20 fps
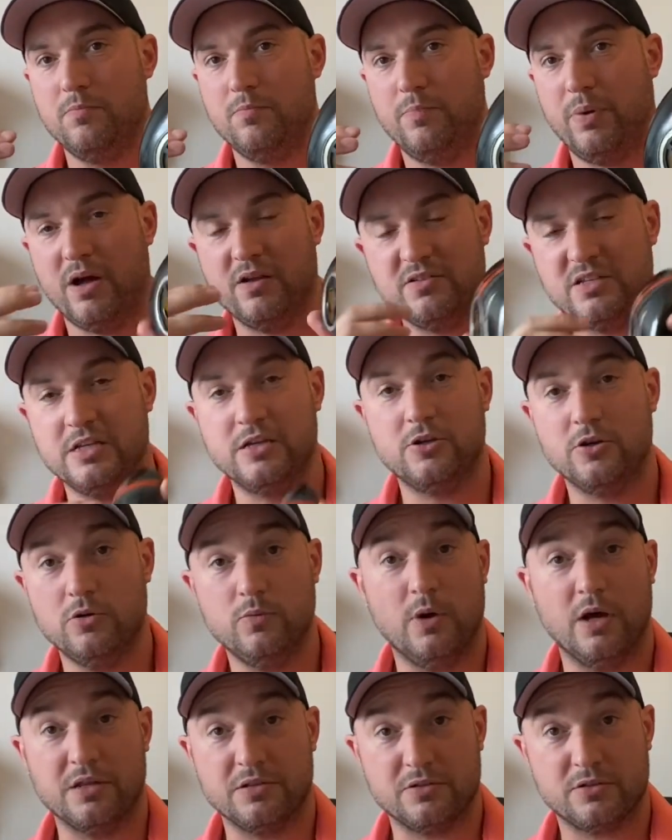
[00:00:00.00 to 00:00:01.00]
But I've seen good
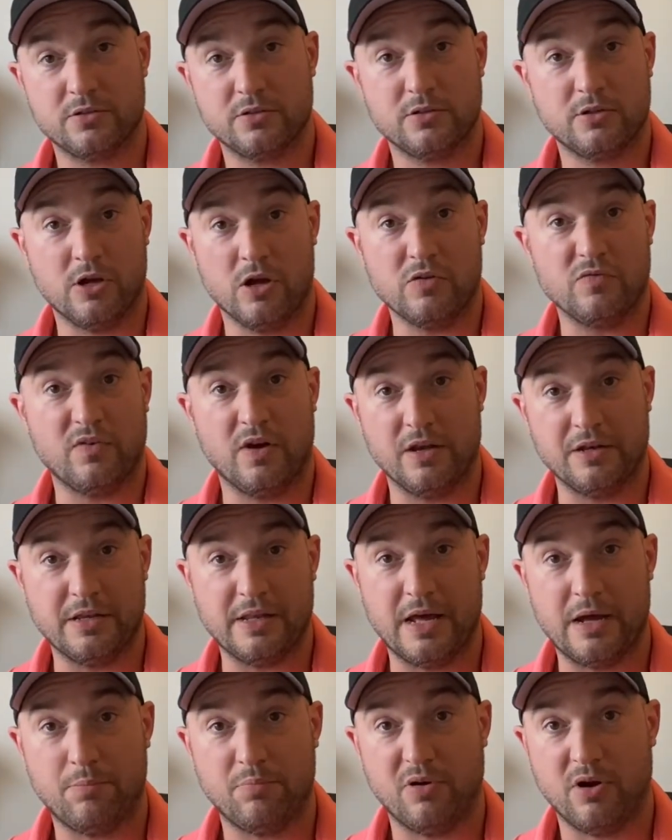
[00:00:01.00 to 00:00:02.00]
ones go for under
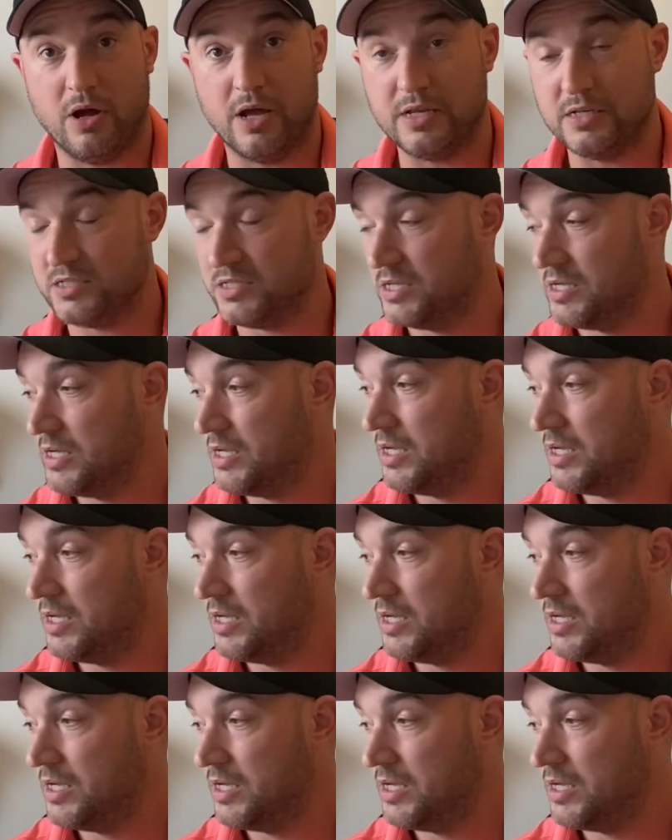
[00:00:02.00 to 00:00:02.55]
that price.